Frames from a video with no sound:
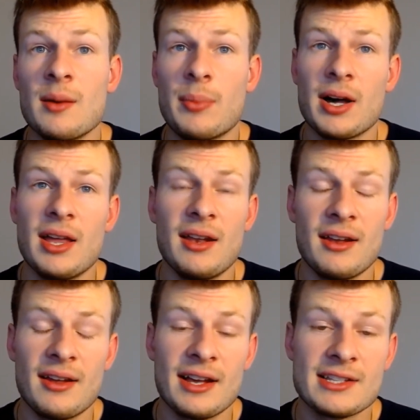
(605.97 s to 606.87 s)
But
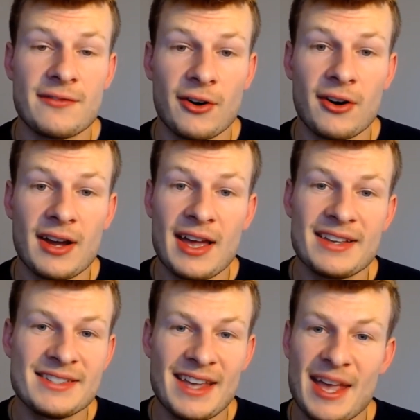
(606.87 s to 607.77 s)
as far
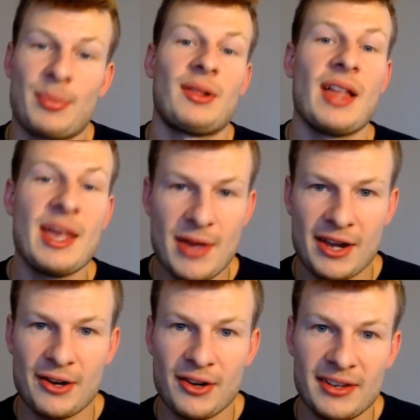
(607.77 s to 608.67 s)
as a
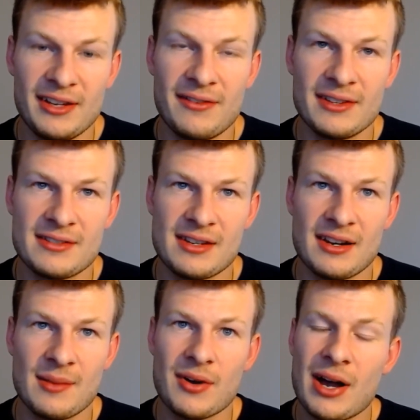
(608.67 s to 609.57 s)
playmaker on the defensive side of
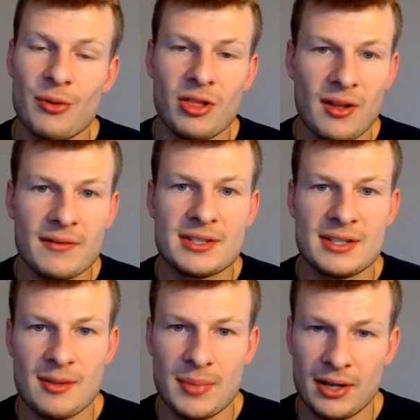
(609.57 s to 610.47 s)
the ball, I would love to see
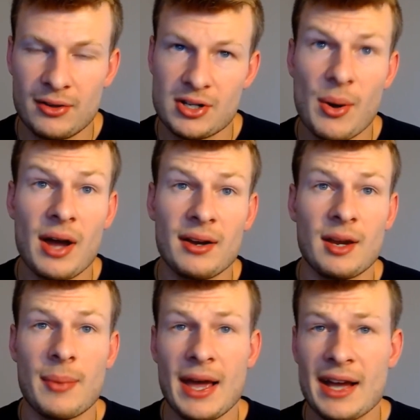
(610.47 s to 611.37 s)
the Bengals go out and get
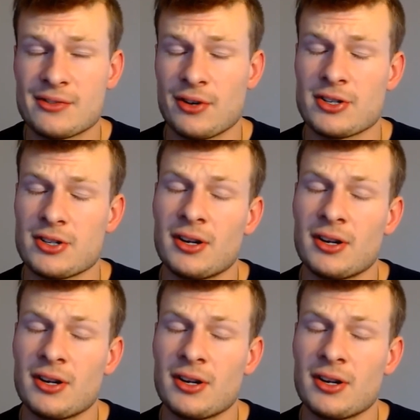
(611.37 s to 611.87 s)
a pass rusher.